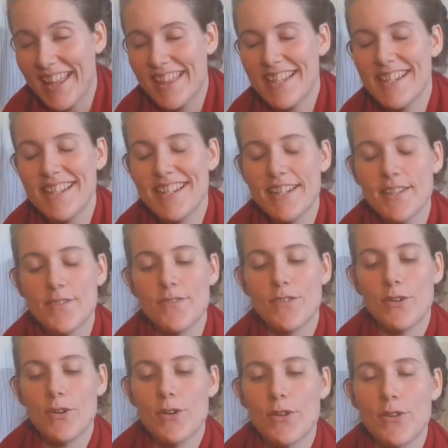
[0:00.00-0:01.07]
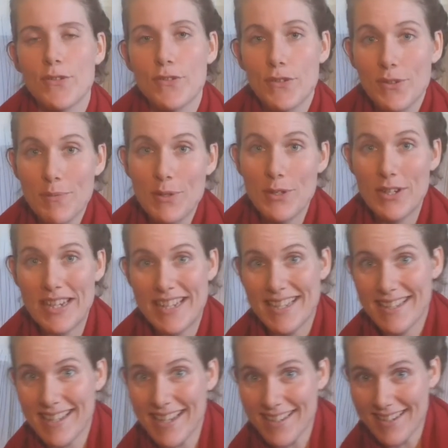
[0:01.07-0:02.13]
This is for the full moon
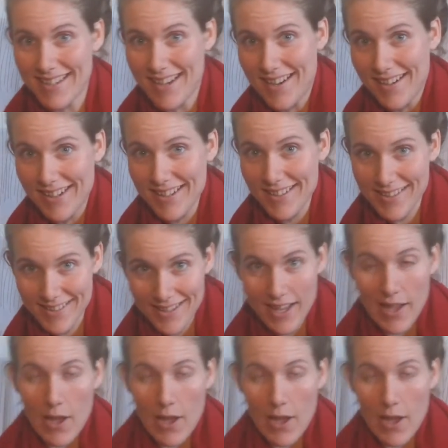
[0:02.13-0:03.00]
in Sagittarius